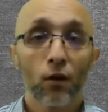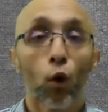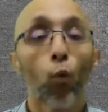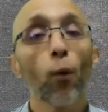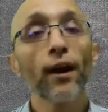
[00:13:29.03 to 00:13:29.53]

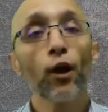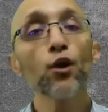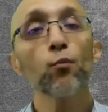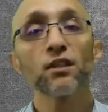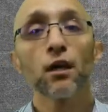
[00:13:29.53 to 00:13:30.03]
Well, what I
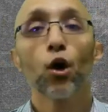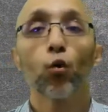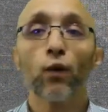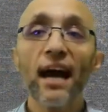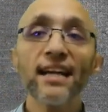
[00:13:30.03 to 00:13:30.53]
heard was
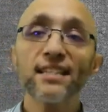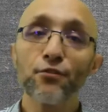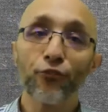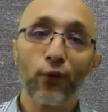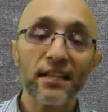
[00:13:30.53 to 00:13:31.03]
riots and
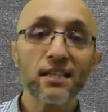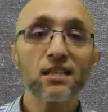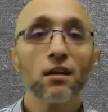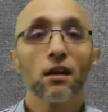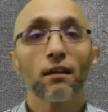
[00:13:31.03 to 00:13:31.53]
phrases
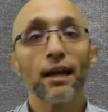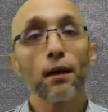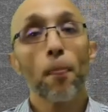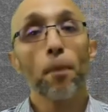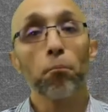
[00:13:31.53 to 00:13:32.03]
like
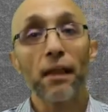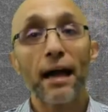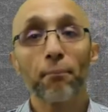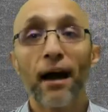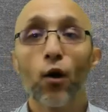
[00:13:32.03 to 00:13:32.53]
Black
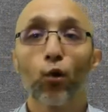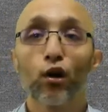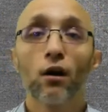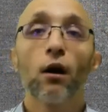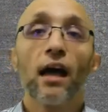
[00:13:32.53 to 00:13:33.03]
Power
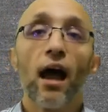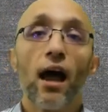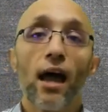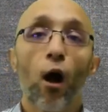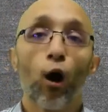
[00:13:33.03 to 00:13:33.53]

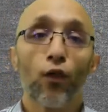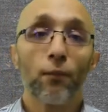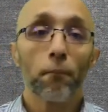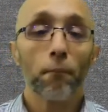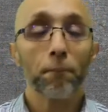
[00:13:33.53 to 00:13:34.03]
are
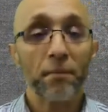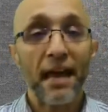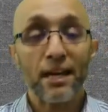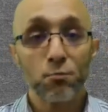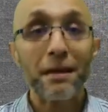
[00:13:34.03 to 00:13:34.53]

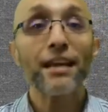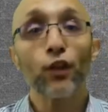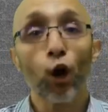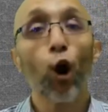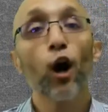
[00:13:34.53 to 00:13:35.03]
as being the
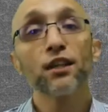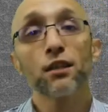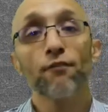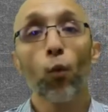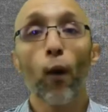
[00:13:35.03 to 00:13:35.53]
cause
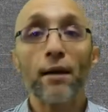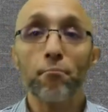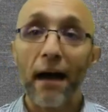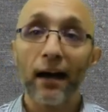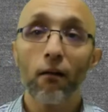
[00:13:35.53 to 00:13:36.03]
of the white
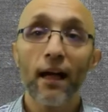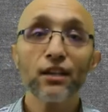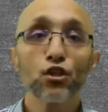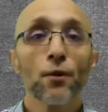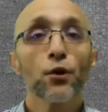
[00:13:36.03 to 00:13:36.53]

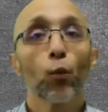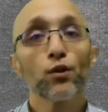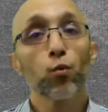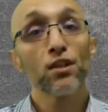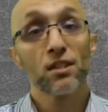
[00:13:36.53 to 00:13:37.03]
backlash, which
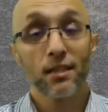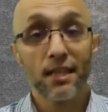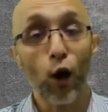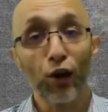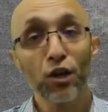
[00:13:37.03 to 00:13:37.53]
was the
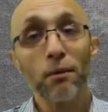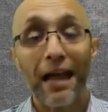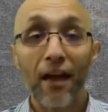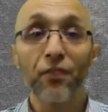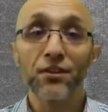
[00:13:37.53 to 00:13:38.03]
argument
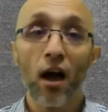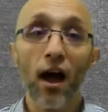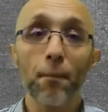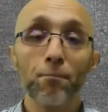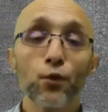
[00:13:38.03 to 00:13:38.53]
at the
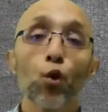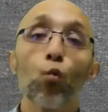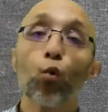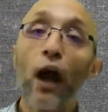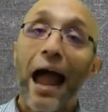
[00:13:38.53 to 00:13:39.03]
time,
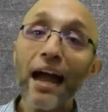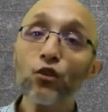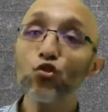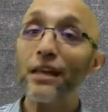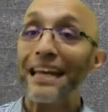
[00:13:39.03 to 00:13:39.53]
were
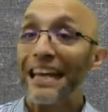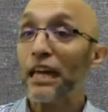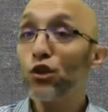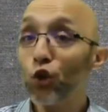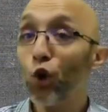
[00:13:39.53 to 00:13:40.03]
actually an
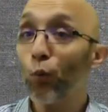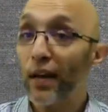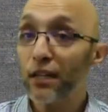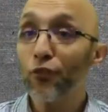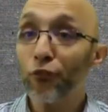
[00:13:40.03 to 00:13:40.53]

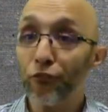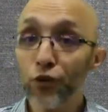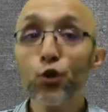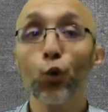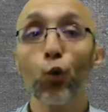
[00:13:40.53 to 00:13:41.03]
incorrect
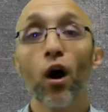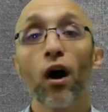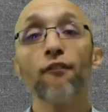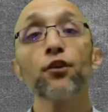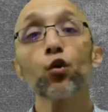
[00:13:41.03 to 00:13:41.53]
view
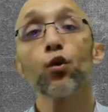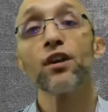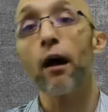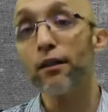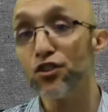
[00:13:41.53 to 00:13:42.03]
of the
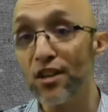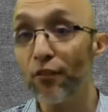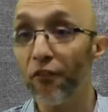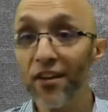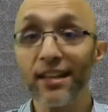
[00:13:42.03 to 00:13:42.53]
chronology of
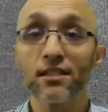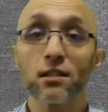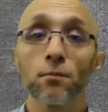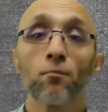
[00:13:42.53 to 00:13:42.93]
events.